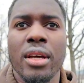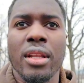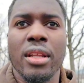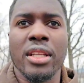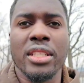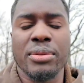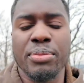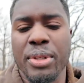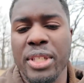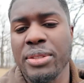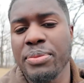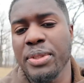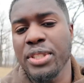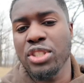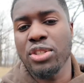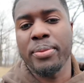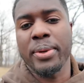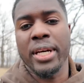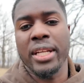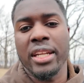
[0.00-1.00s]
This brings me
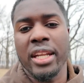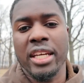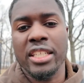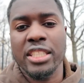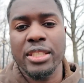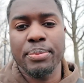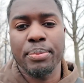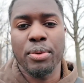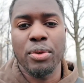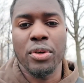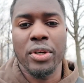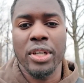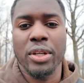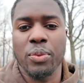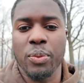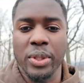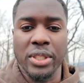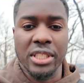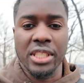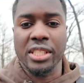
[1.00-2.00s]
to my next
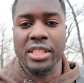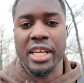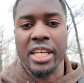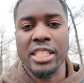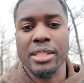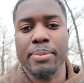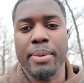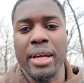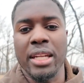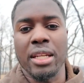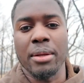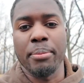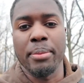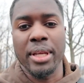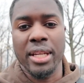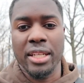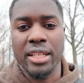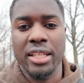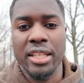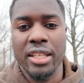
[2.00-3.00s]
point, which is
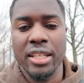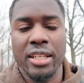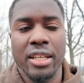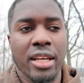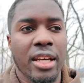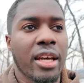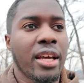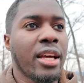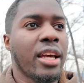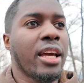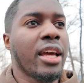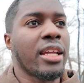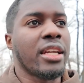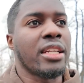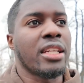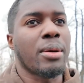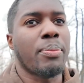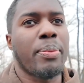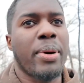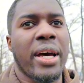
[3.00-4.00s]
expandability. And
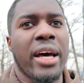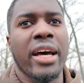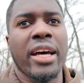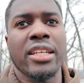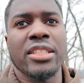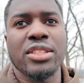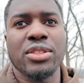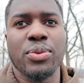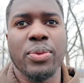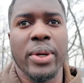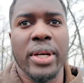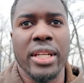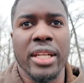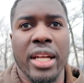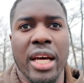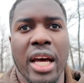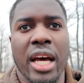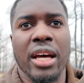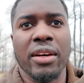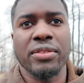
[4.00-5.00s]
in the past, when
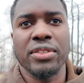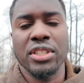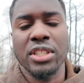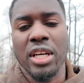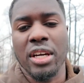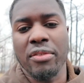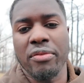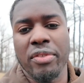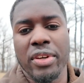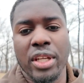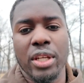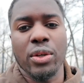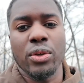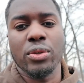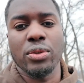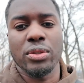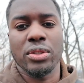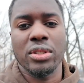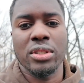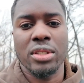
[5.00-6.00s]
I've shot
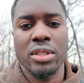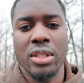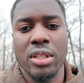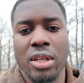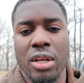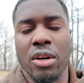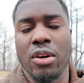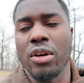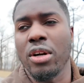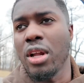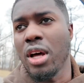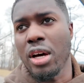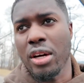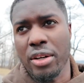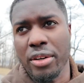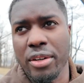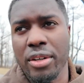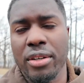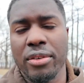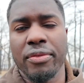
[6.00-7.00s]
videos or
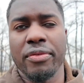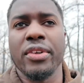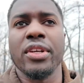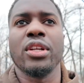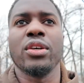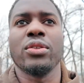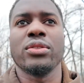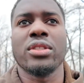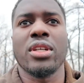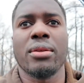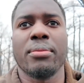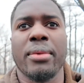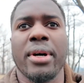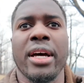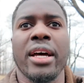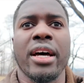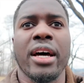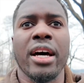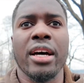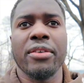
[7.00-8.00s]
longer videos on
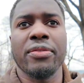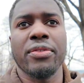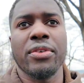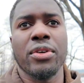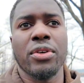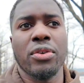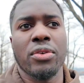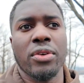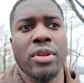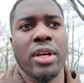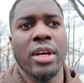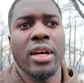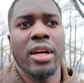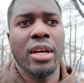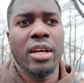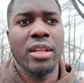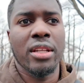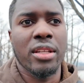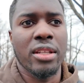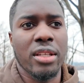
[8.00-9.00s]
my iPhone,
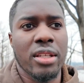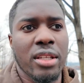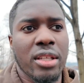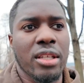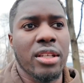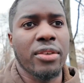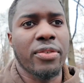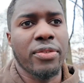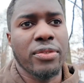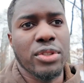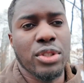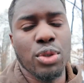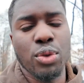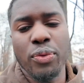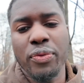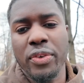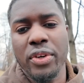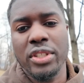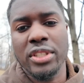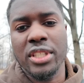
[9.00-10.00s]
the two
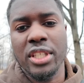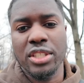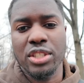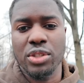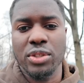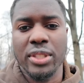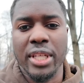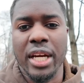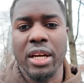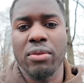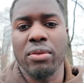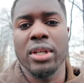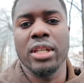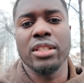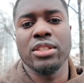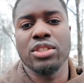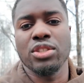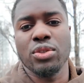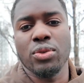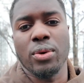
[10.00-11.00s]
first issues I run
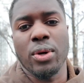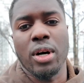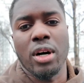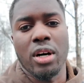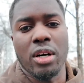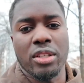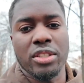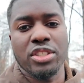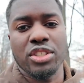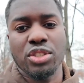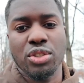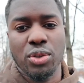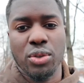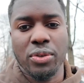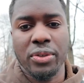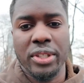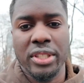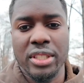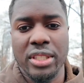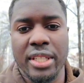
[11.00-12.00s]
into are
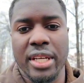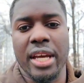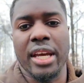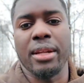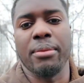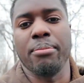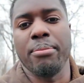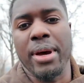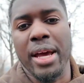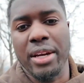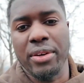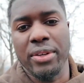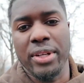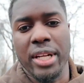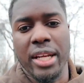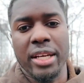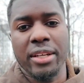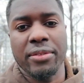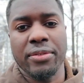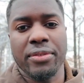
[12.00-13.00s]
storage and battery
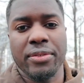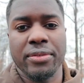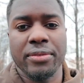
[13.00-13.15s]
life.